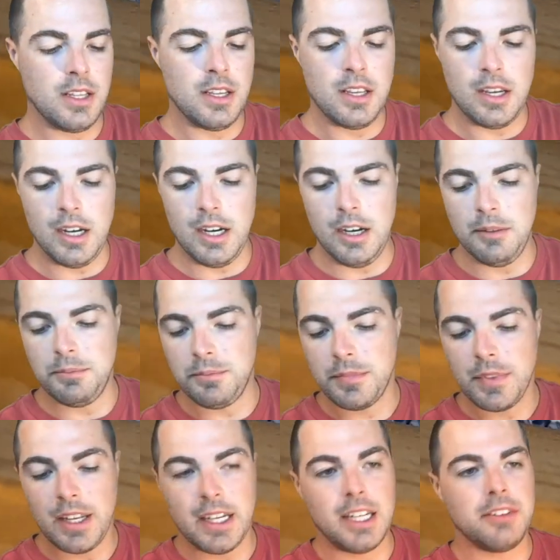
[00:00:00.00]
and
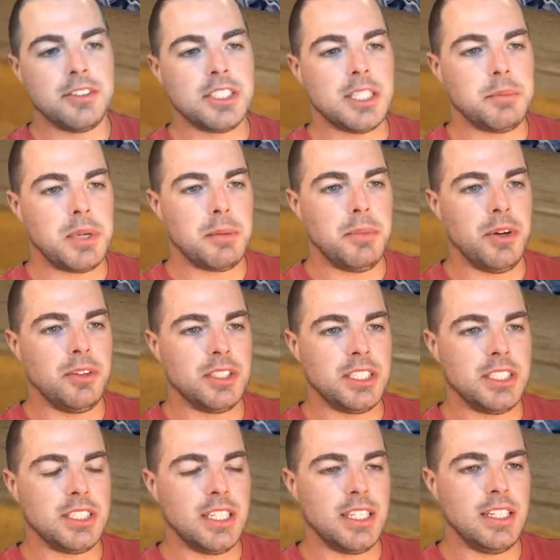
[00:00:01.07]
he even sent me a bonus. He
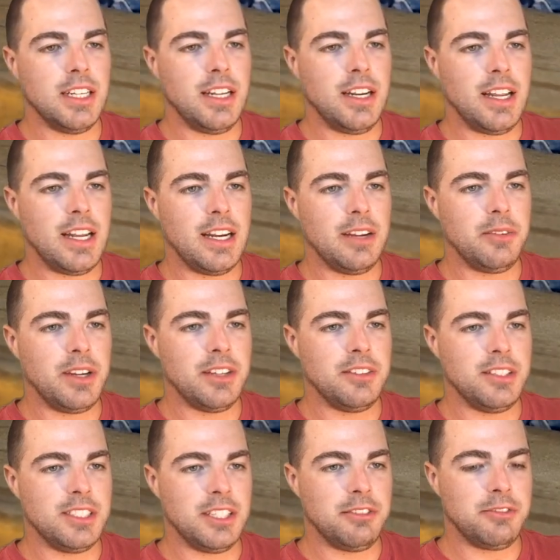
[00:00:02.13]
said he did, and it
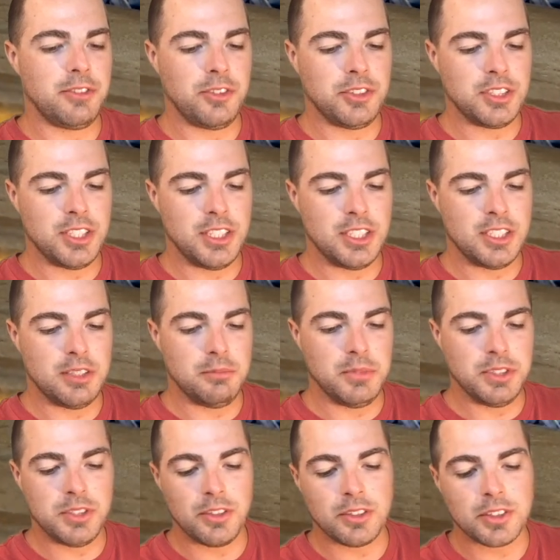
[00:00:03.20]
is a first edition
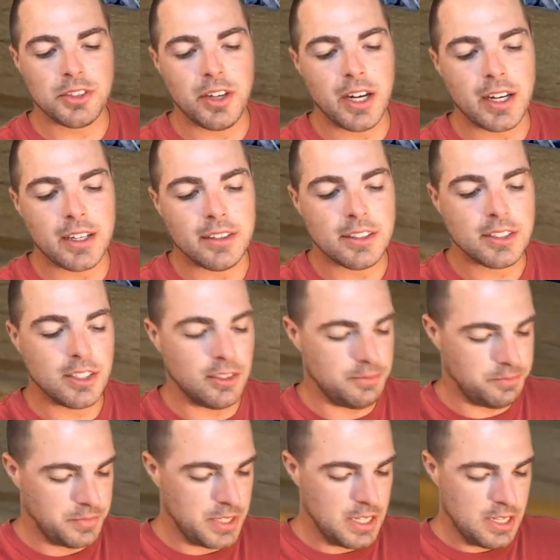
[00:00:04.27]
Berserk Dragon. So
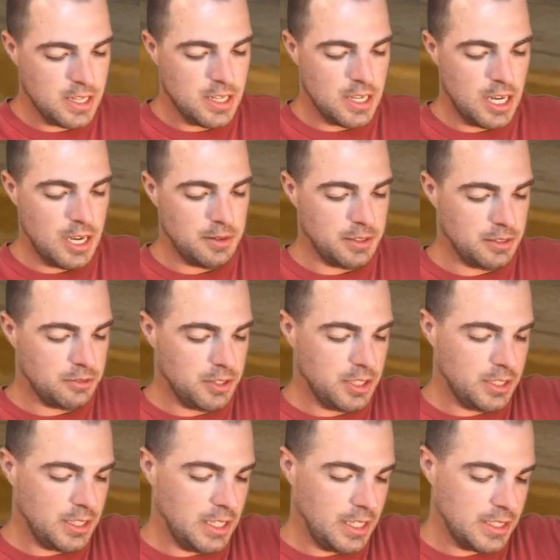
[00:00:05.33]

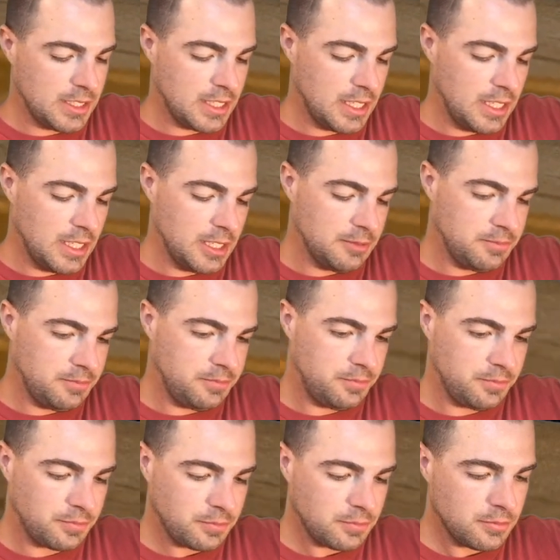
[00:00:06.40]
really nice guy.
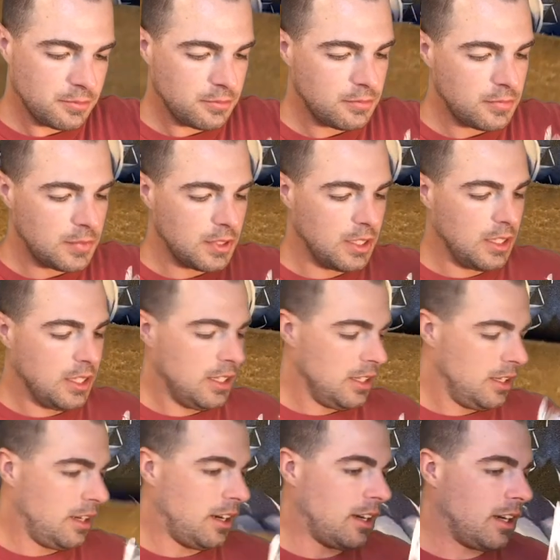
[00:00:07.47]

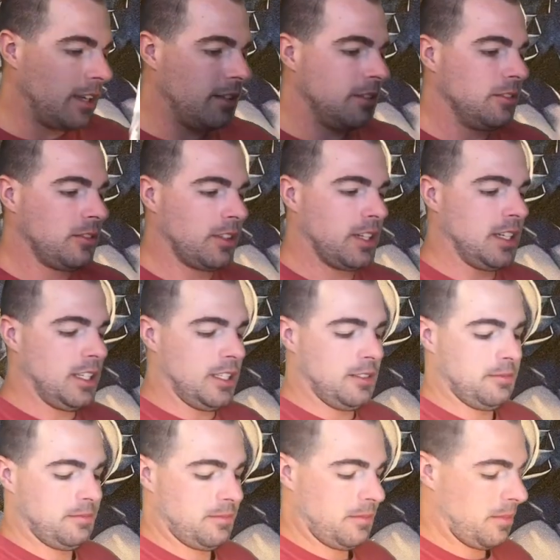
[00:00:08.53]
All right, we're gonna
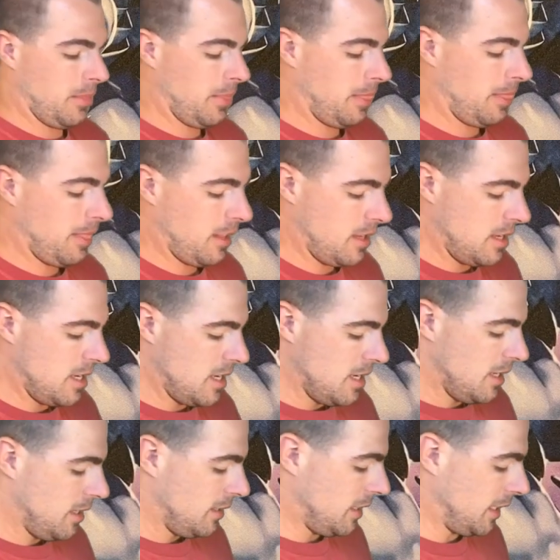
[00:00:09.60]

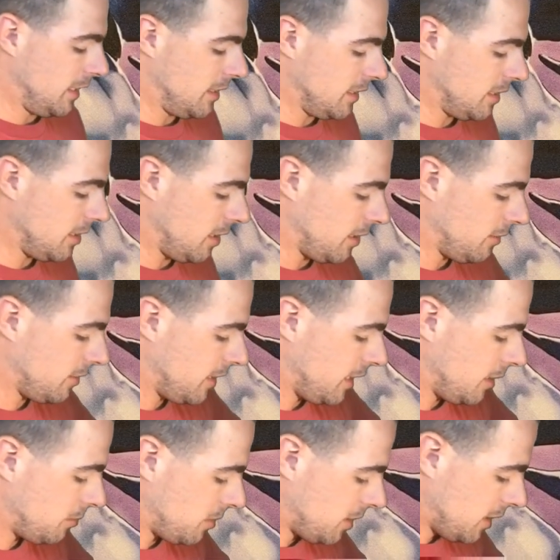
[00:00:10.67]
take this off
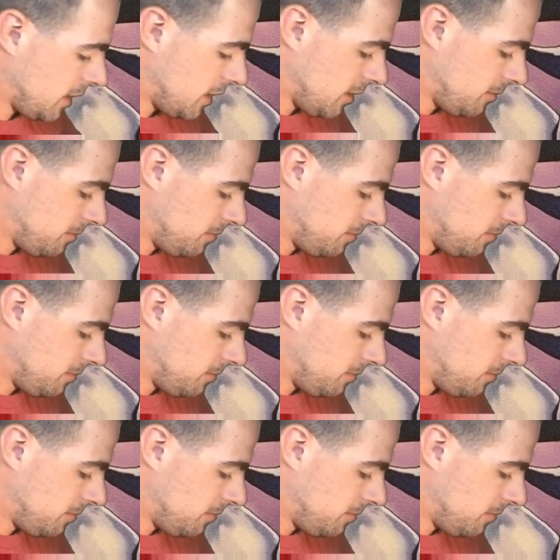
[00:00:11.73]
camera here.